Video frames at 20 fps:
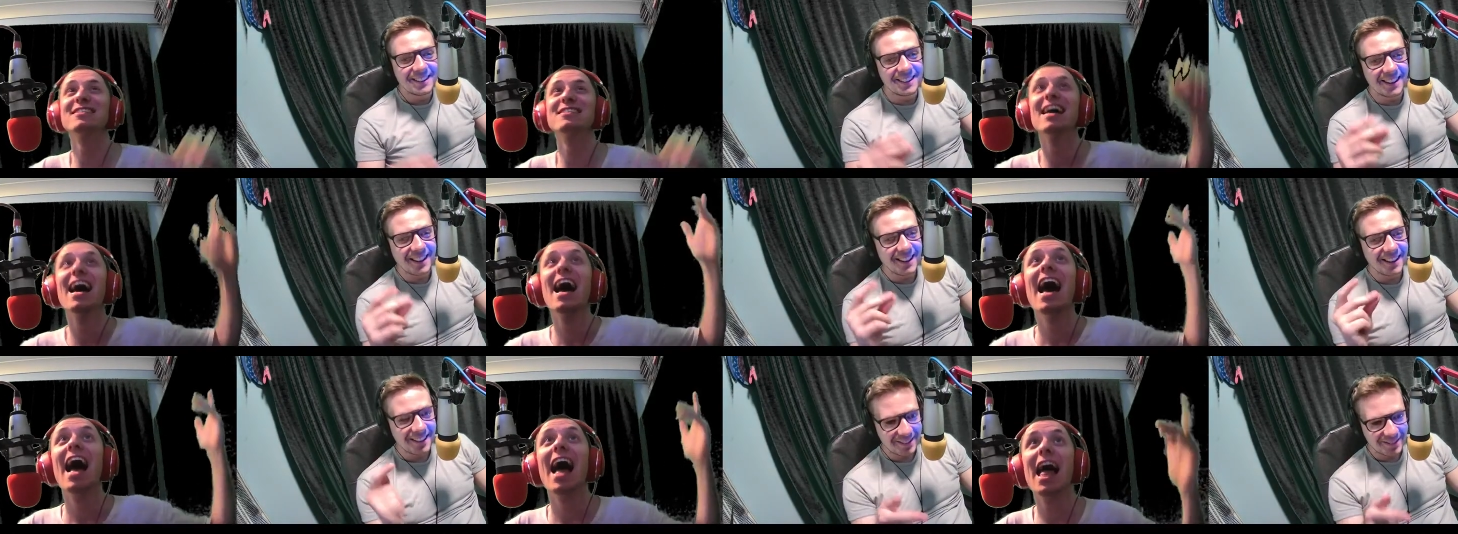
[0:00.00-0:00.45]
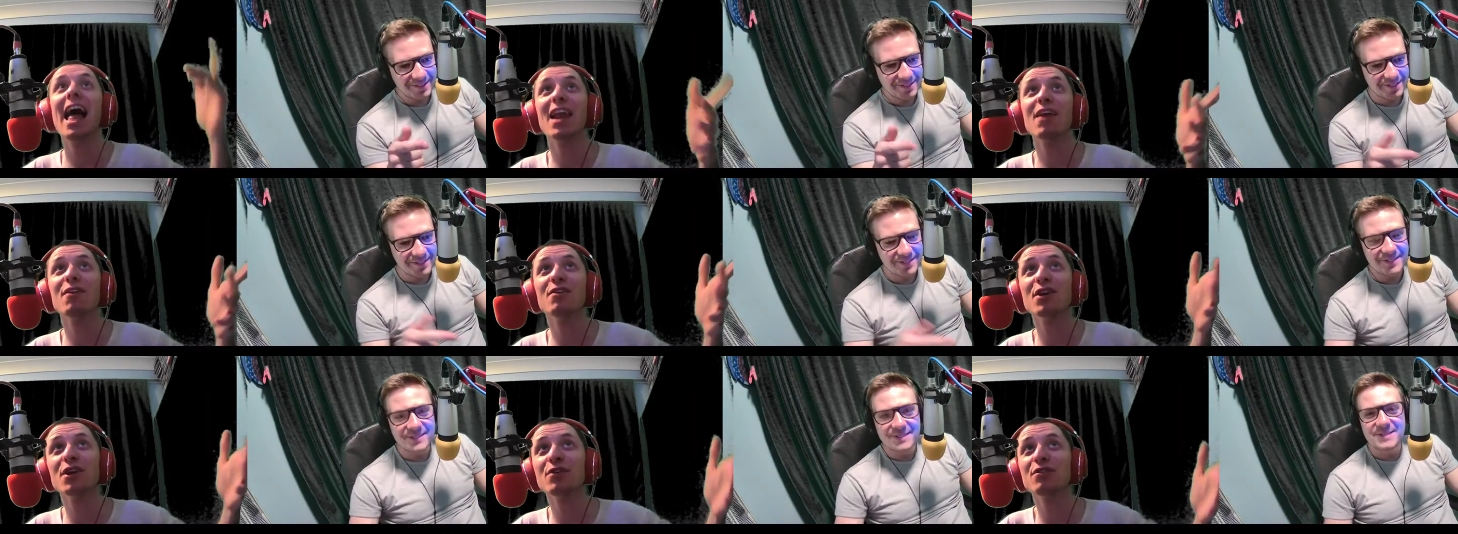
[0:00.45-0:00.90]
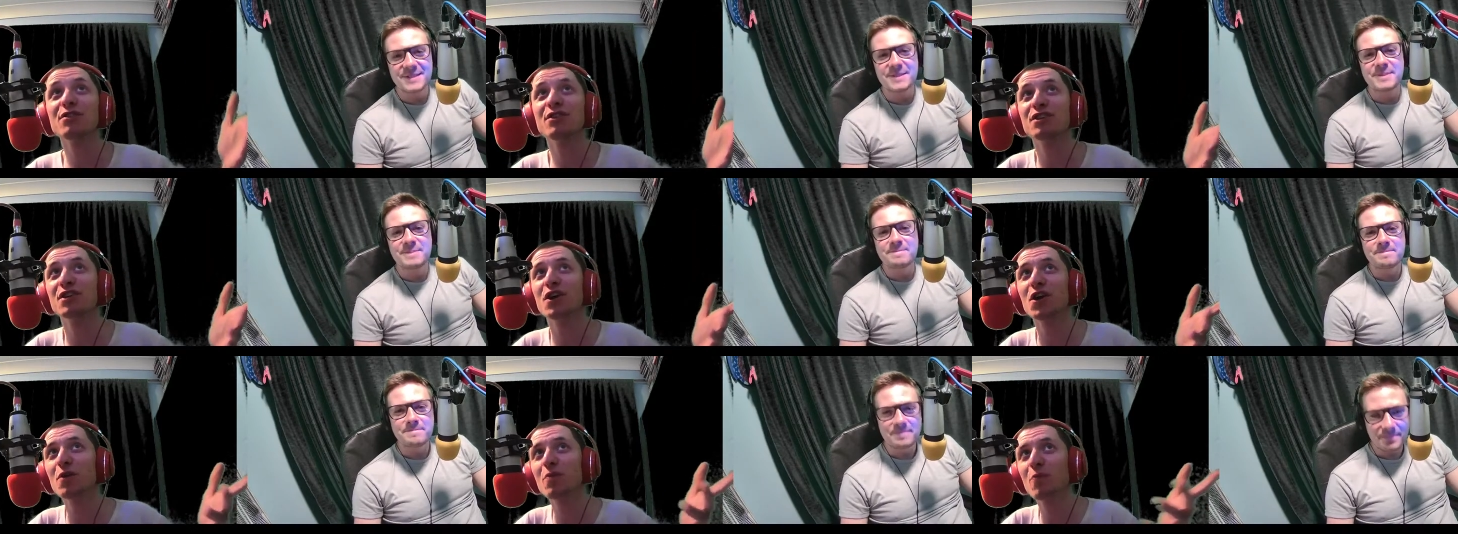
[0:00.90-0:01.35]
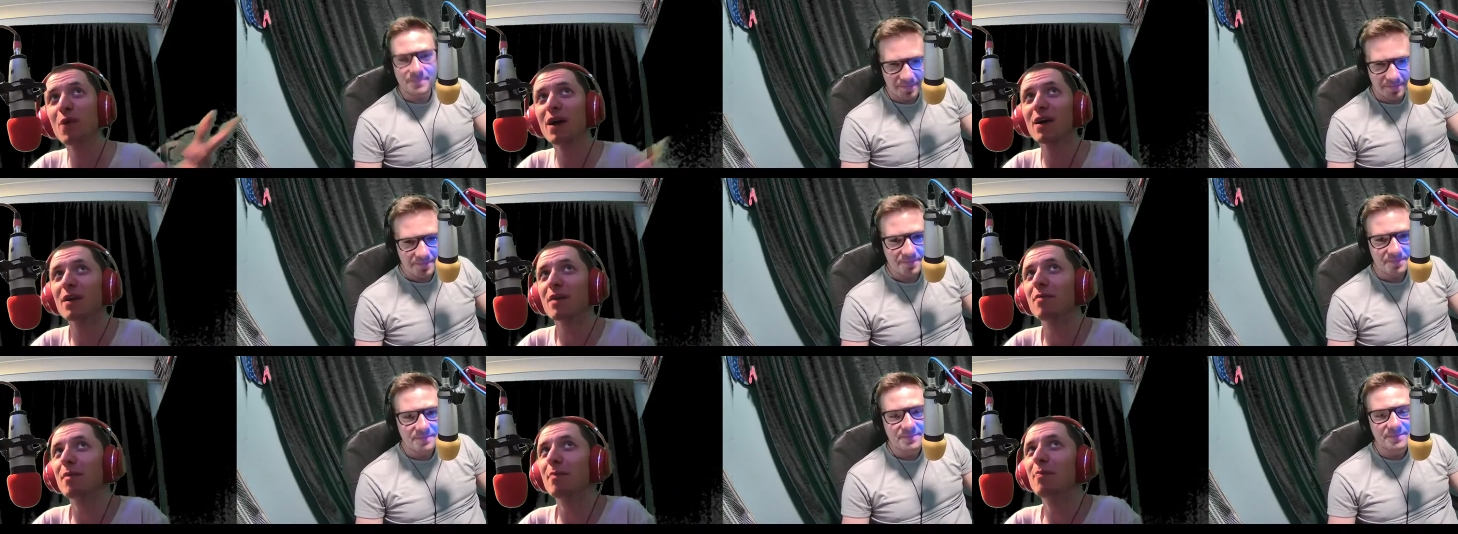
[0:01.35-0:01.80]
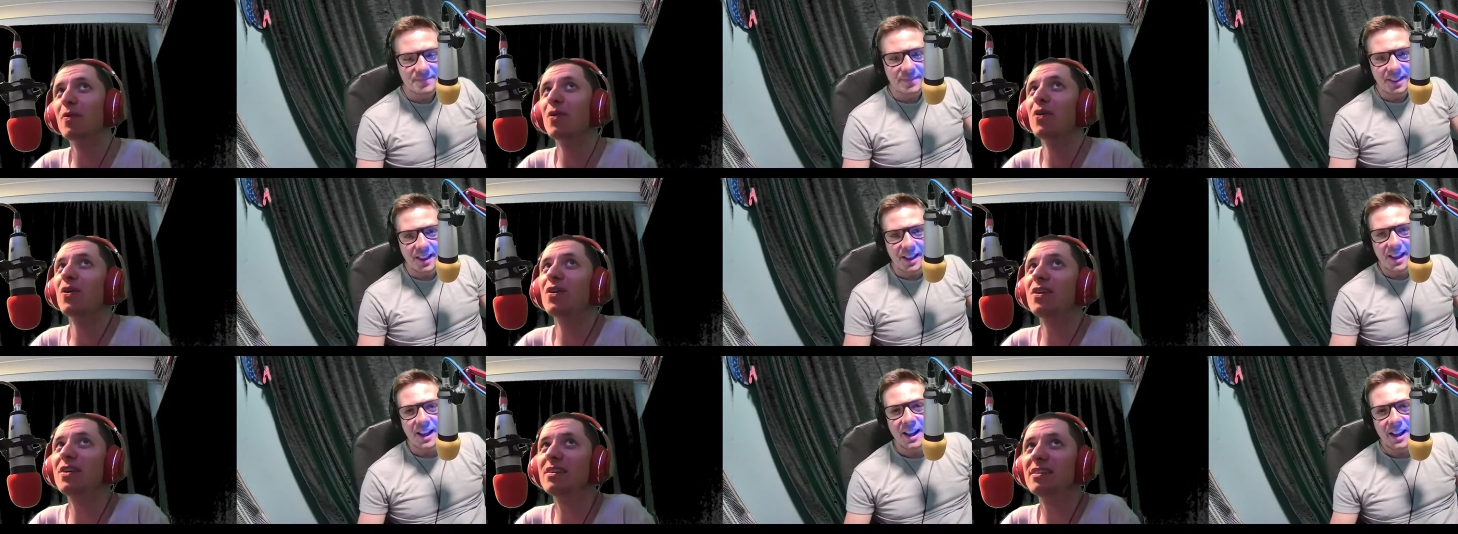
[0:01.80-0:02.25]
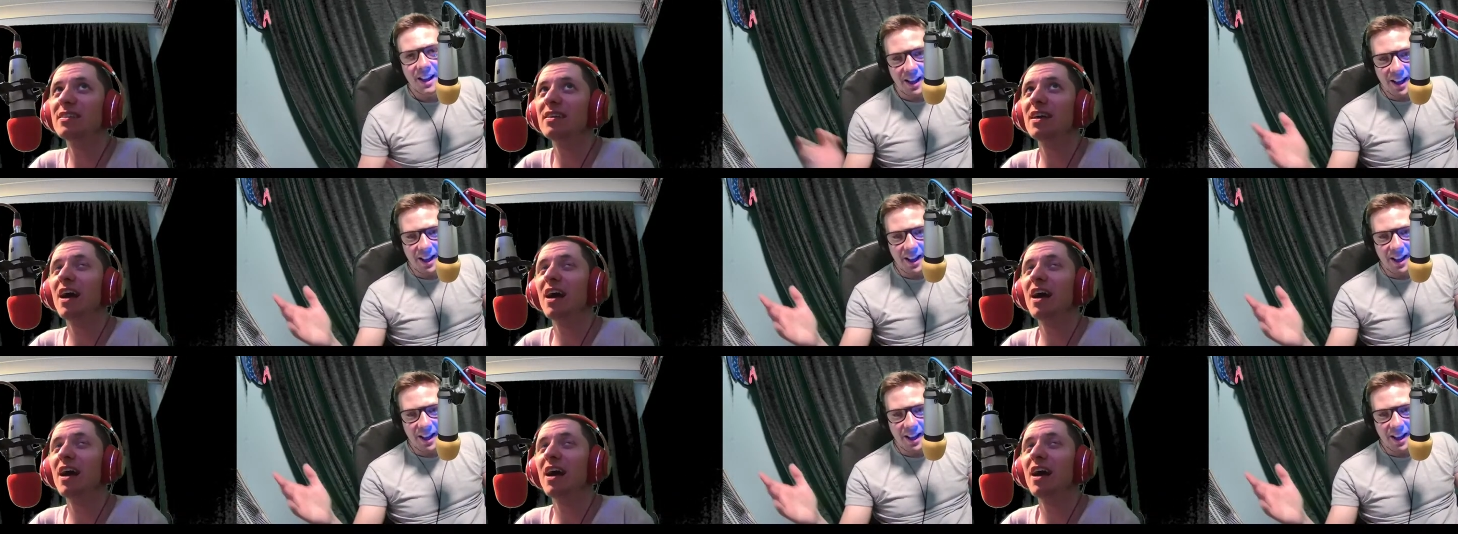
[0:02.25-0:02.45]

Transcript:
Speaker 1: yeah. Hello, YouTube. Welcome aboard.